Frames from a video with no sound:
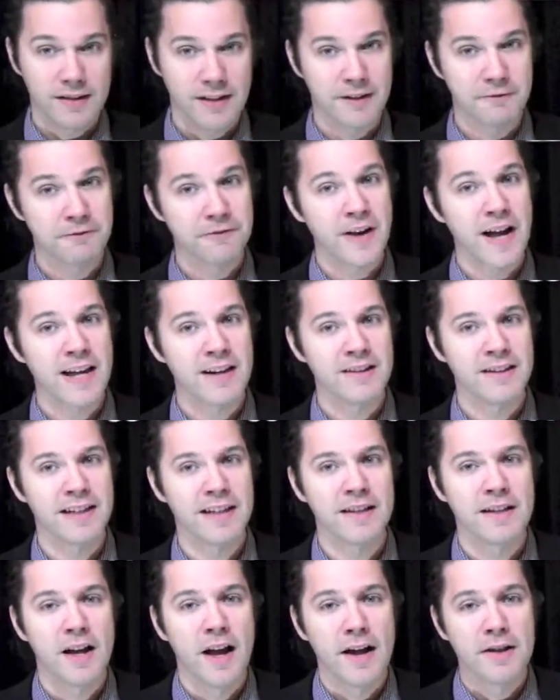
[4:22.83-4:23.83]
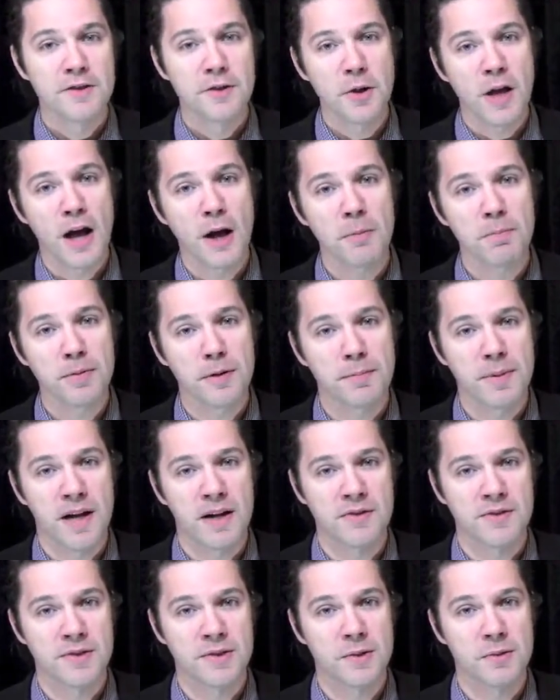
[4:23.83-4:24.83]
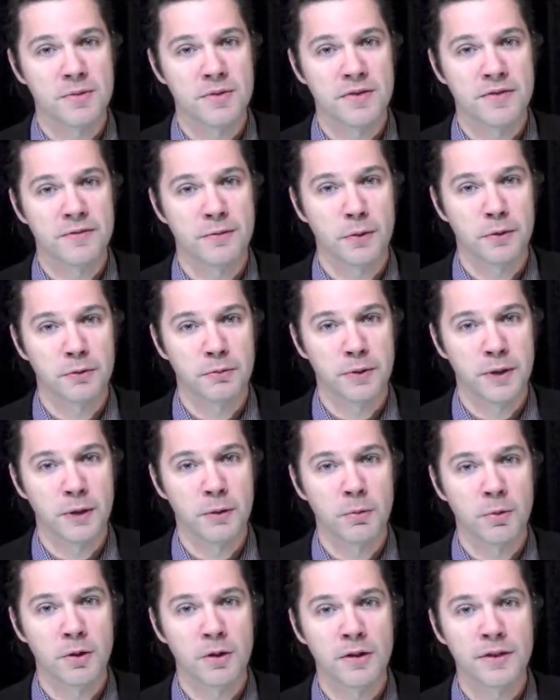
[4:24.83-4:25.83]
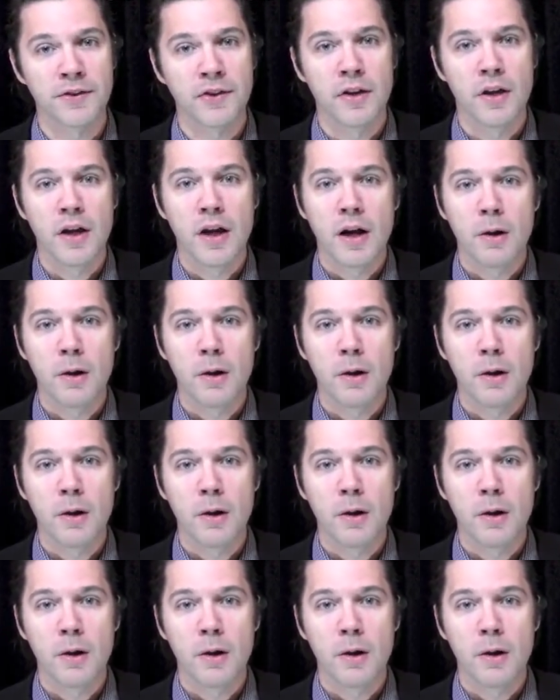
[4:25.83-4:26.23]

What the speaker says: And finally, to help prepare students for the real world,